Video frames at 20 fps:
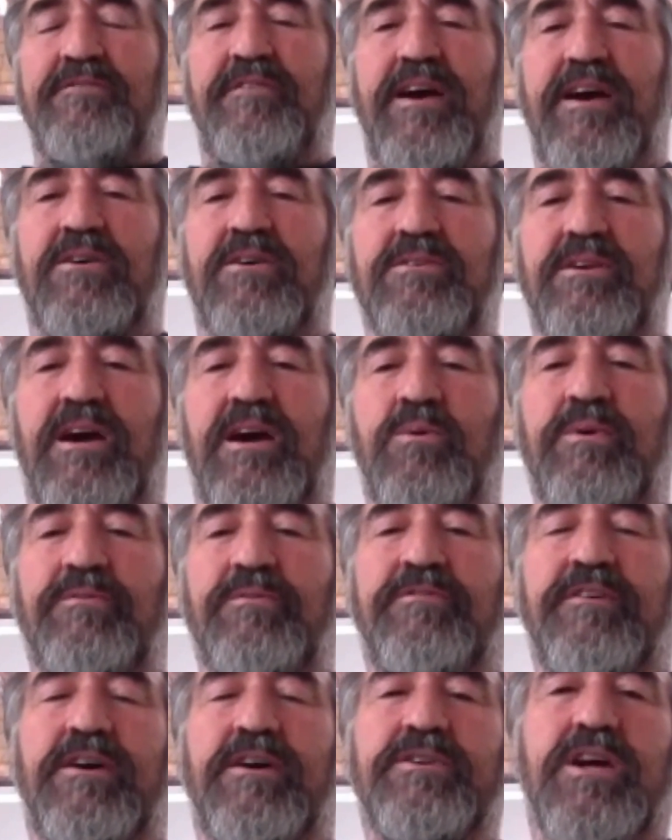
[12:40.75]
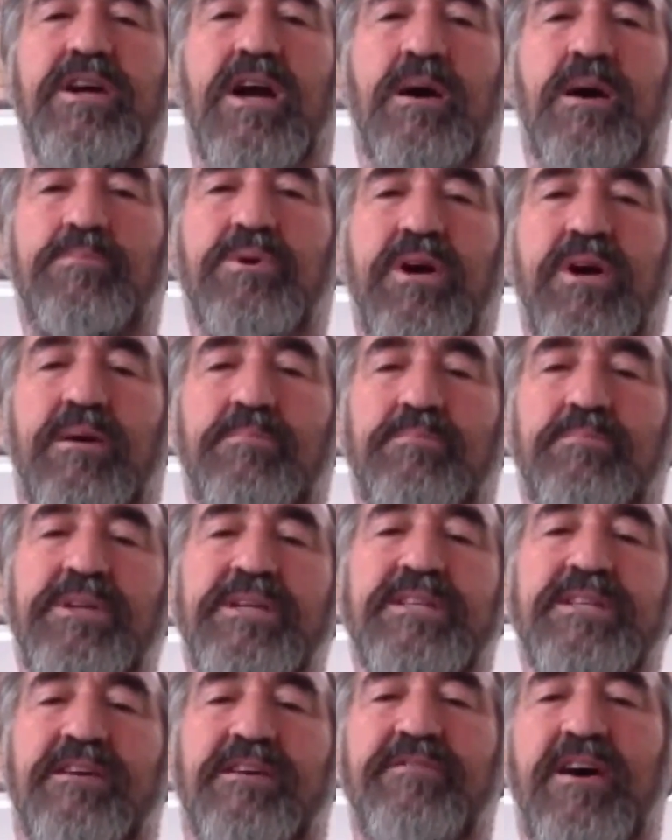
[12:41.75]
I found a couple
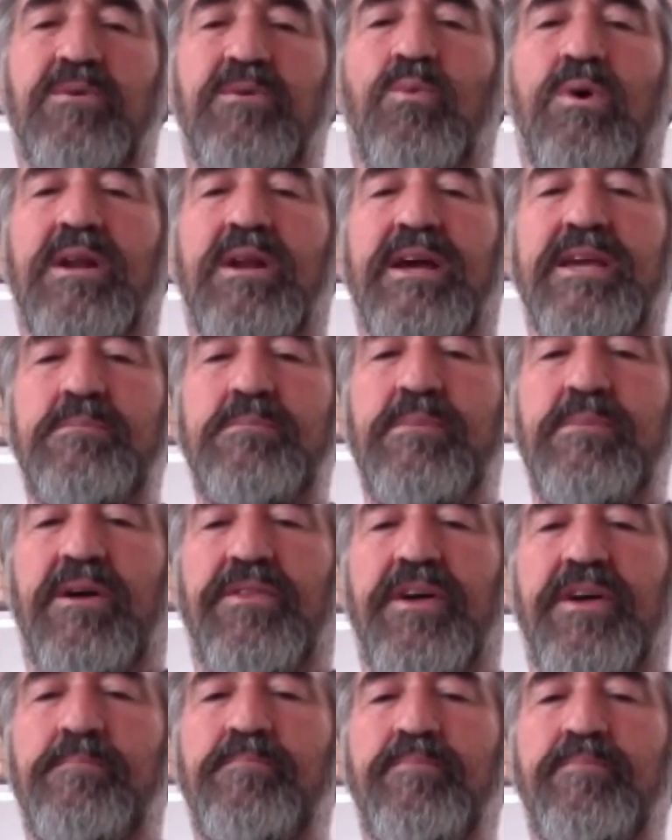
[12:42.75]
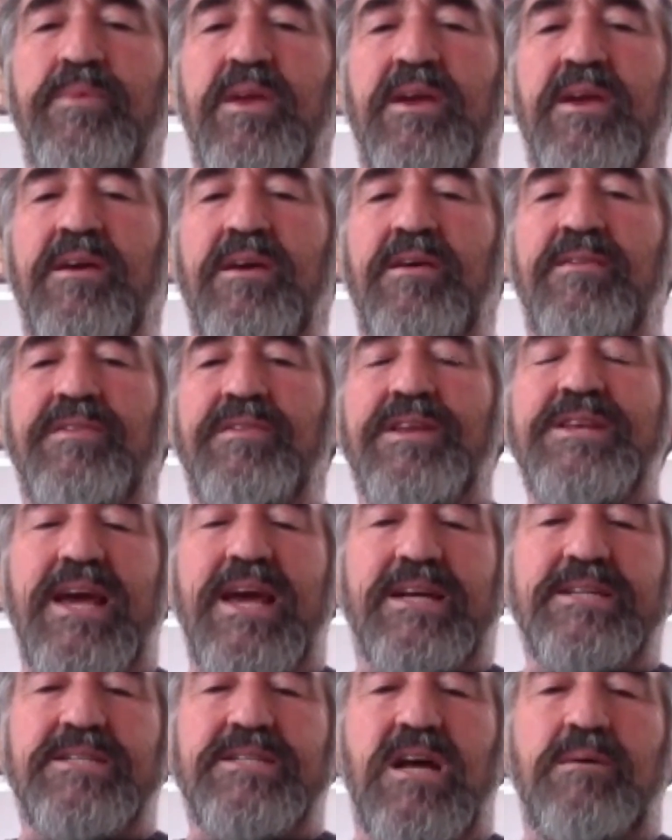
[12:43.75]
companies. I found one. I emailed them. The
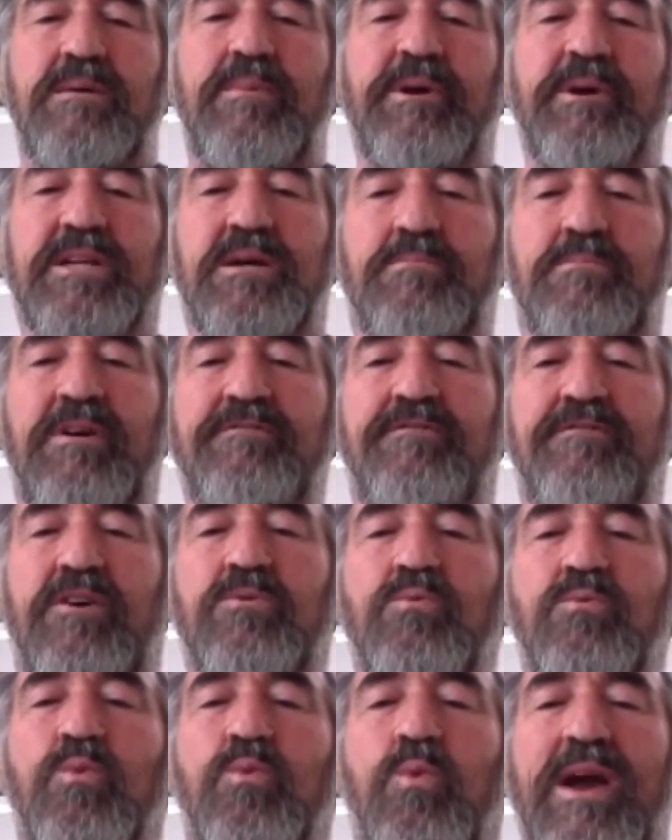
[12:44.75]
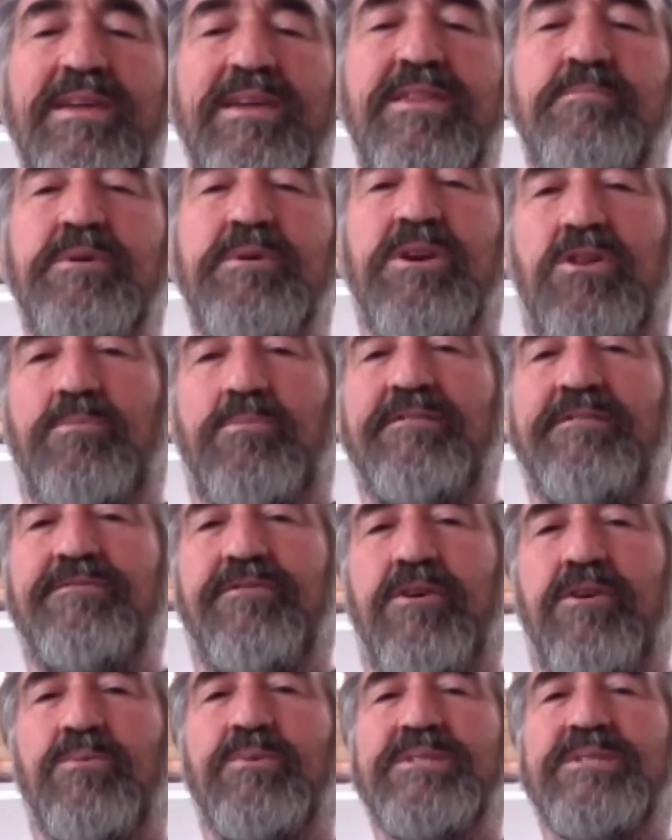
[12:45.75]
next time I picked up my phone, right in the middle of
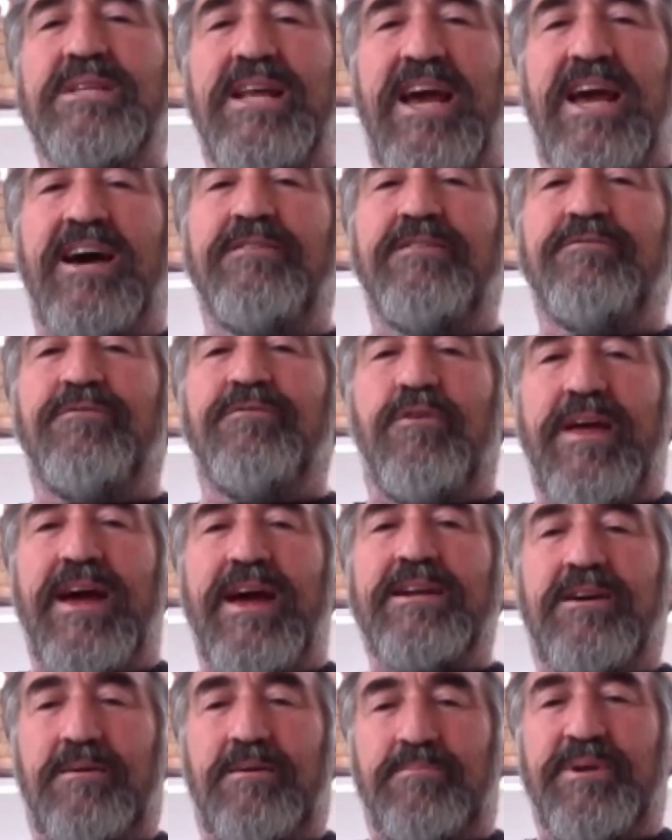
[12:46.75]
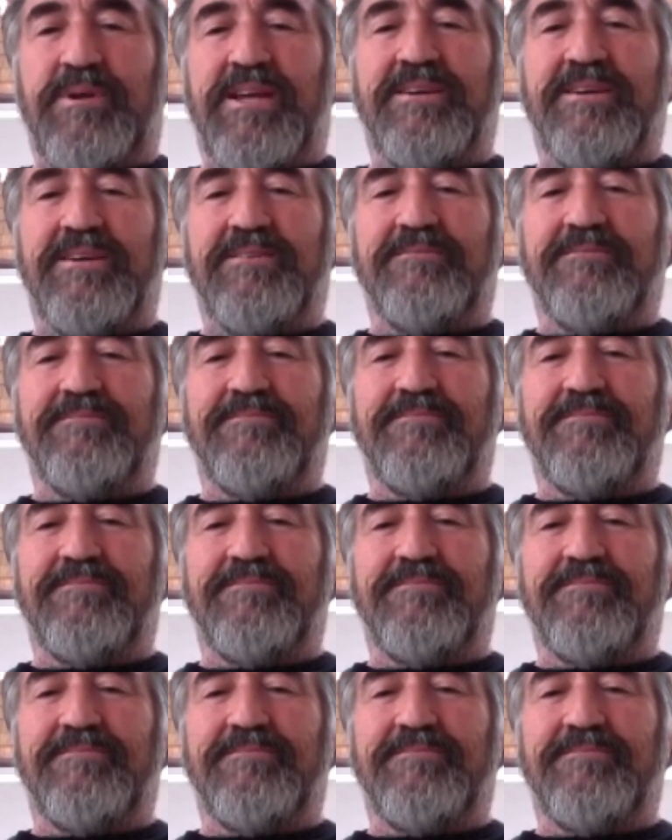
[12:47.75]
my phone was an ad for that company.